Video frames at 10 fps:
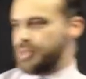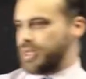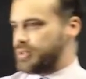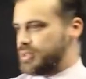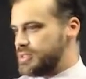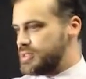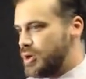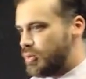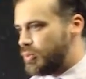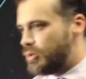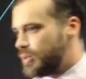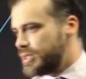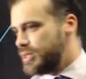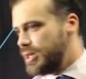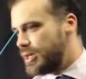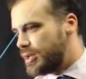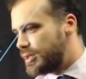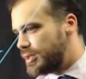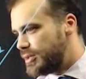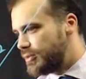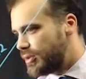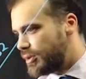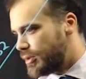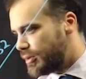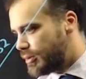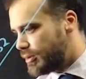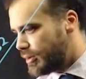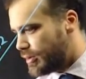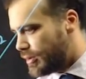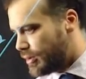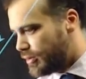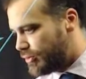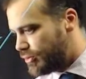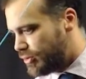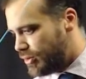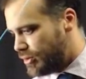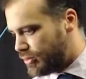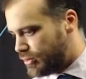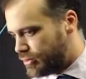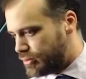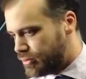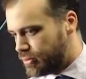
about this. What we get is a circle.